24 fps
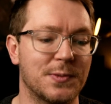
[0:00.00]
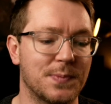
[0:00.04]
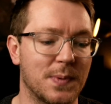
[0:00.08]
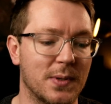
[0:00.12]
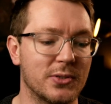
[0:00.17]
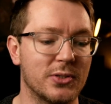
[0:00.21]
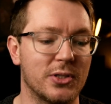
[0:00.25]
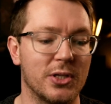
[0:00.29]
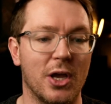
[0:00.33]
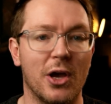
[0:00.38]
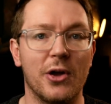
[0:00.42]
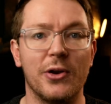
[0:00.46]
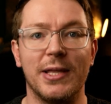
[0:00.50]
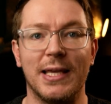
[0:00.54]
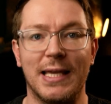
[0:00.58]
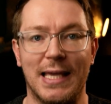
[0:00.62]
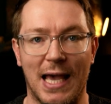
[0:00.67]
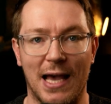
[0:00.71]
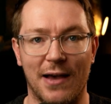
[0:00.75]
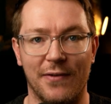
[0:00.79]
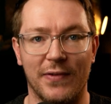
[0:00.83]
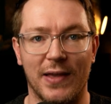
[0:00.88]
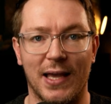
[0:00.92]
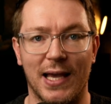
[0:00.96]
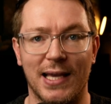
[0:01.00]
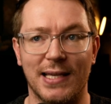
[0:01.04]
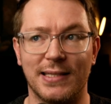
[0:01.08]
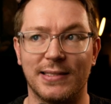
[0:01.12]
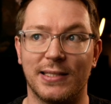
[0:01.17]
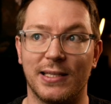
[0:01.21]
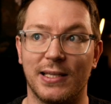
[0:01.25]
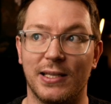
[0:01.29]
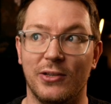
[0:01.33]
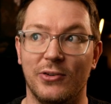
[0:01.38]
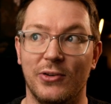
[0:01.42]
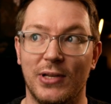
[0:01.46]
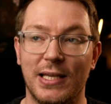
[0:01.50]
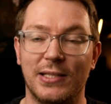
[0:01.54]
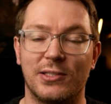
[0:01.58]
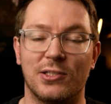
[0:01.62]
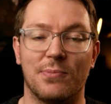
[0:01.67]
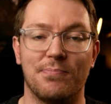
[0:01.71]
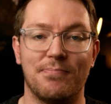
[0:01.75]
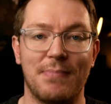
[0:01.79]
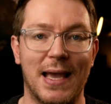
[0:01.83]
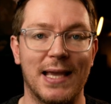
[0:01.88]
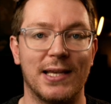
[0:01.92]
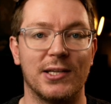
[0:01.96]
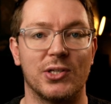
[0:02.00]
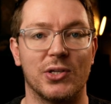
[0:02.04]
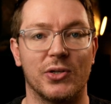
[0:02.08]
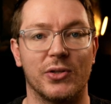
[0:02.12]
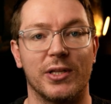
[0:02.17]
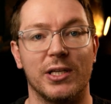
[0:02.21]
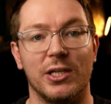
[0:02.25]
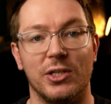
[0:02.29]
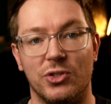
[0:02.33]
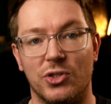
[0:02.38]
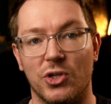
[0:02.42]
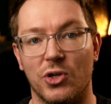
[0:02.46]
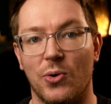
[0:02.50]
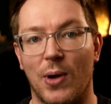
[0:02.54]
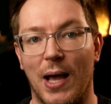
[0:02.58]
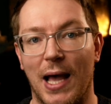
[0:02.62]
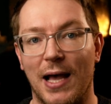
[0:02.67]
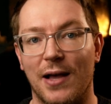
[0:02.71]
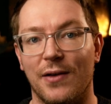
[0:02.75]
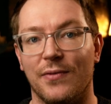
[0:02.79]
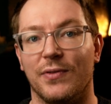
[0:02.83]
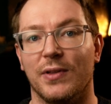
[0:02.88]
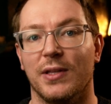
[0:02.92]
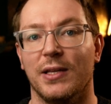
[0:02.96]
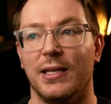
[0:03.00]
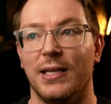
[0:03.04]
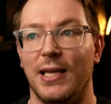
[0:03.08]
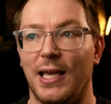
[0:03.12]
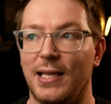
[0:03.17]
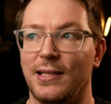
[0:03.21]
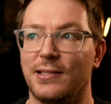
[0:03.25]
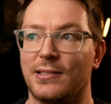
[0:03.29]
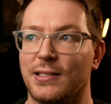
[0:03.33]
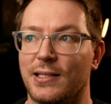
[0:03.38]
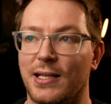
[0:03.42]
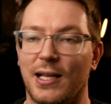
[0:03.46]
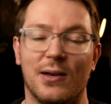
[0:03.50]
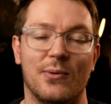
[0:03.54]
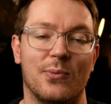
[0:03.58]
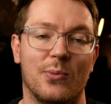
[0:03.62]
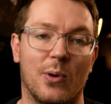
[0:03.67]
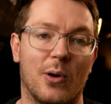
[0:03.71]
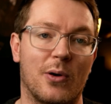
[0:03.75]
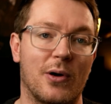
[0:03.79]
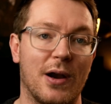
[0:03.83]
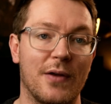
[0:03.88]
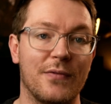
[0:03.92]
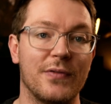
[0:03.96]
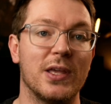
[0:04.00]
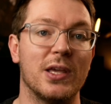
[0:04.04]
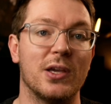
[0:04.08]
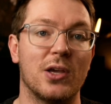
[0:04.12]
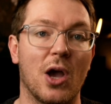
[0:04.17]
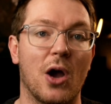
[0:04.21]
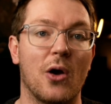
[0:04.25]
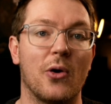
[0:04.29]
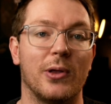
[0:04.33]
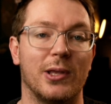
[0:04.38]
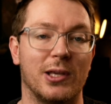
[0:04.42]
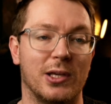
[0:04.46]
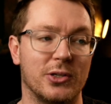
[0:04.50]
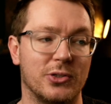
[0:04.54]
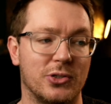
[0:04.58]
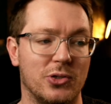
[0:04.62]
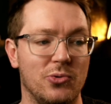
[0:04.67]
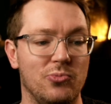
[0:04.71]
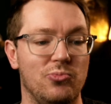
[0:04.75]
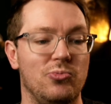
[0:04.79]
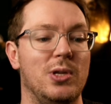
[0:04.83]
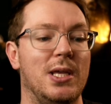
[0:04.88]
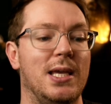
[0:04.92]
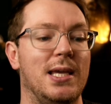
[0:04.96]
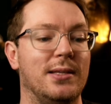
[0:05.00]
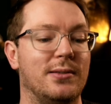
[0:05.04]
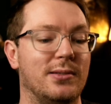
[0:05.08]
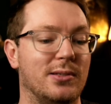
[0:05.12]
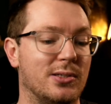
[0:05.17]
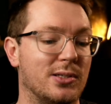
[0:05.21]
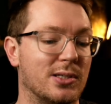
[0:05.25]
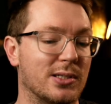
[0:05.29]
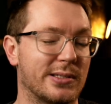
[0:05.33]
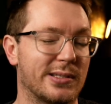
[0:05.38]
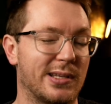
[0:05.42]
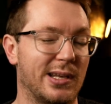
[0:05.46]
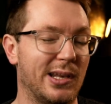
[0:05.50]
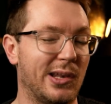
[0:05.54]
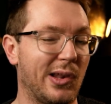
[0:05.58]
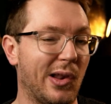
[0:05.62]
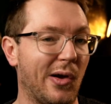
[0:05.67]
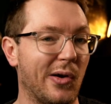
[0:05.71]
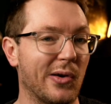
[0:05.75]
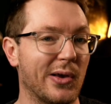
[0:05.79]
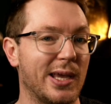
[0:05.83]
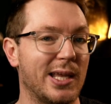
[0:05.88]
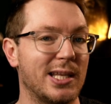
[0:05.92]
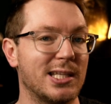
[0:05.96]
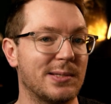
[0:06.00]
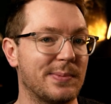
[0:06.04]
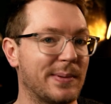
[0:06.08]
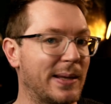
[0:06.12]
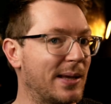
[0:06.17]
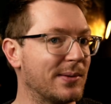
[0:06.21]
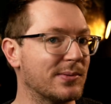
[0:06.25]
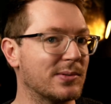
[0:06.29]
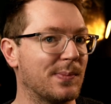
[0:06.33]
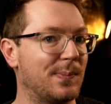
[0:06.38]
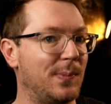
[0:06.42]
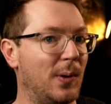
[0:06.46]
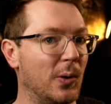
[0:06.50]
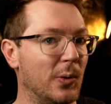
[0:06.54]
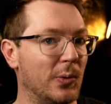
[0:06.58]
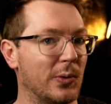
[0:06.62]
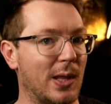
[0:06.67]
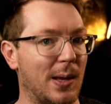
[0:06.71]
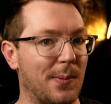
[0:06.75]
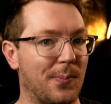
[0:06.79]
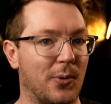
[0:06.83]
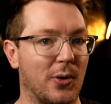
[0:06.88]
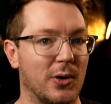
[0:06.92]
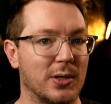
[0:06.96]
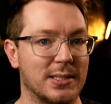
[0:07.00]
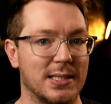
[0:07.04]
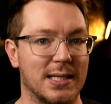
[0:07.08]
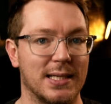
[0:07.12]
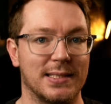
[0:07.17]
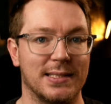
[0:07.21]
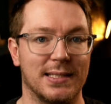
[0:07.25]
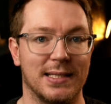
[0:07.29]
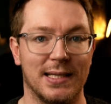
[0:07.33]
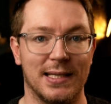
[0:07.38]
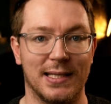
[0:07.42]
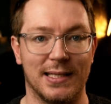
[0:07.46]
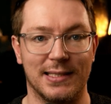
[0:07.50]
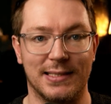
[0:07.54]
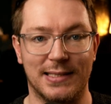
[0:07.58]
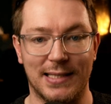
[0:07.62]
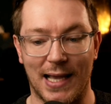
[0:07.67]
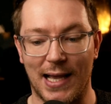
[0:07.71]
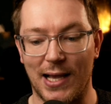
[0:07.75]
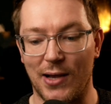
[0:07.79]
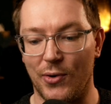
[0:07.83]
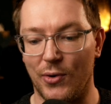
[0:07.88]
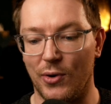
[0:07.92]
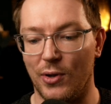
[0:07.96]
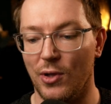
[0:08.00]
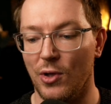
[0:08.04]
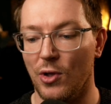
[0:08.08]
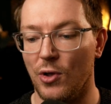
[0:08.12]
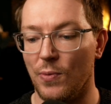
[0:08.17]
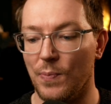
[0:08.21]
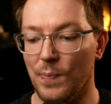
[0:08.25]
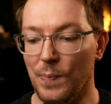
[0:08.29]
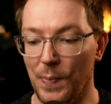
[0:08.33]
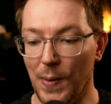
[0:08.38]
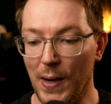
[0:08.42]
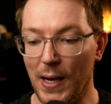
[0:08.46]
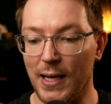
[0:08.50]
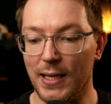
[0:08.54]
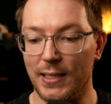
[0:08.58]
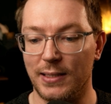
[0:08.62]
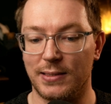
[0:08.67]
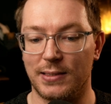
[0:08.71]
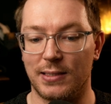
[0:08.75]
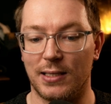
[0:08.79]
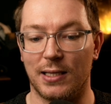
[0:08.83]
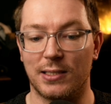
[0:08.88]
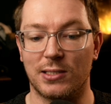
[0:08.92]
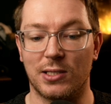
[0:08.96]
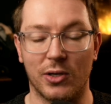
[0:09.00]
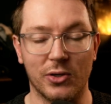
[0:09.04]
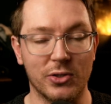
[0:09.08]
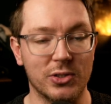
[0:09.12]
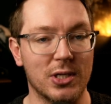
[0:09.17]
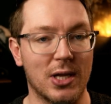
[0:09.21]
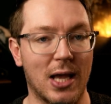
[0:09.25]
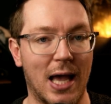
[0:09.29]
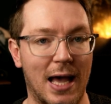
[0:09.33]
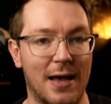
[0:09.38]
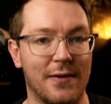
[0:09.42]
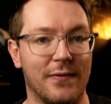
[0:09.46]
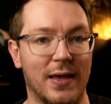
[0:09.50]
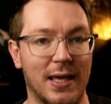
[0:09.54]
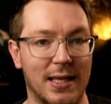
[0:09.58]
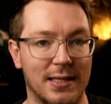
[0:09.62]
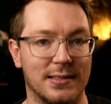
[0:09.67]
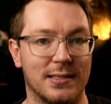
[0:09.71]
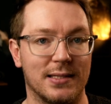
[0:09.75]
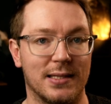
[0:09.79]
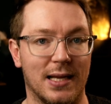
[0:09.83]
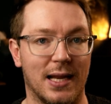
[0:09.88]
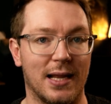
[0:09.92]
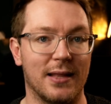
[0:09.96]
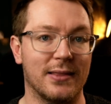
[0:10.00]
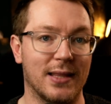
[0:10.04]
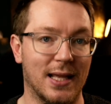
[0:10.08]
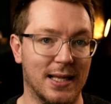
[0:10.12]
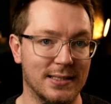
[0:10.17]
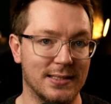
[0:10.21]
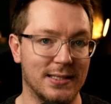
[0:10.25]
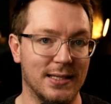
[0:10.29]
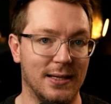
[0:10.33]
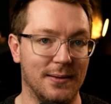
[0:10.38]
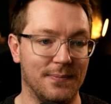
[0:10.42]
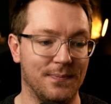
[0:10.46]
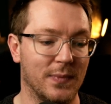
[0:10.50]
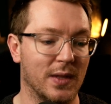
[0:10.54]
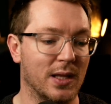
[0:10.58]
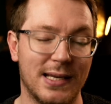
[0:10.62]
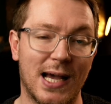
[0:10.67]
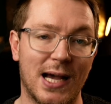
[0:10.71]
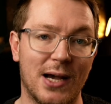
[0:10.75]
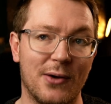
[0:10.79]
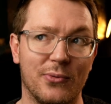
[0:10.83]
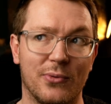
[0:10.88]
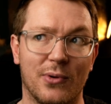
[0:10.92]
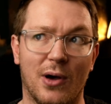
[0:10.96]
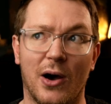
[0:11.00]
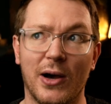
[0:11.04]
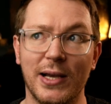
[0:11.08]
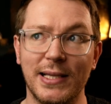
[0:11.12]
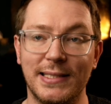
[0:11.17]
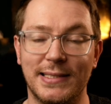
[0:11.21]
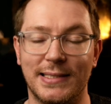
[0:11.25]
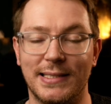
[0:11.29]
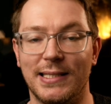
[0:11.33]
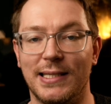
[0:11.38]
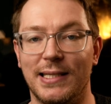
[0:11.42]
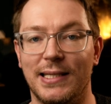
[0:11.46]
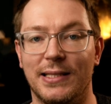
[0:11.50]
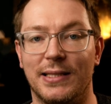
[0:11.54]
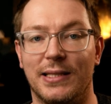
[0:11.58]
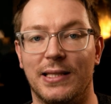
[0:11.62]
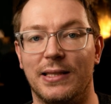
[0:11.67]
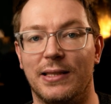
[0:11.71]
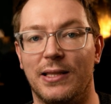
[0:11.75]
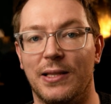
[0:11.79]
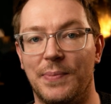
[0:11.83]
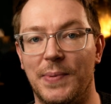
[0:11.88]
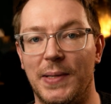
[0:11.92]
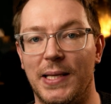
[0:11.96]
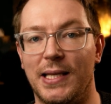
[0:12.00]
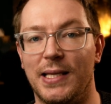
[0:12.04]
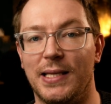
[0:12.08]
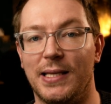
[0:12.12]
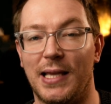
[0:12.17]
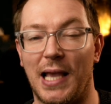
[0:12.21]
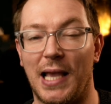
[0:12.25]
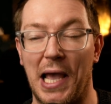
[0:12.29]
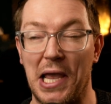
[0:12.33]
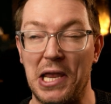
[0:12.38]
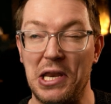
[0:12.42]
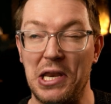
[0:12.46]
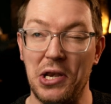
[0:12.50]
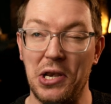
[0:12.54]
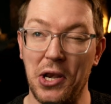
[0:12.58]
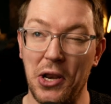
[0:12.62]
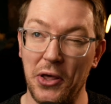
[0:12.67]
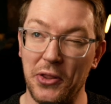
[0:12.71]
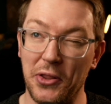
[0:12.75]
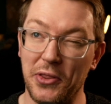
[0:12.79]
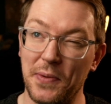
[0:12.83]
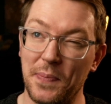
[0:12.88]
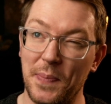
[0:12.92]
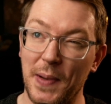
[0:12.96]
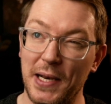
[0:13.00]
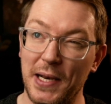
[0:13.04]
I suppose the only caveat is that you need to make sure that you do have internet wherever you're going, because you need to just log in to be able to pull that project down. But as long as you have internet, that's it. Now, I see there being another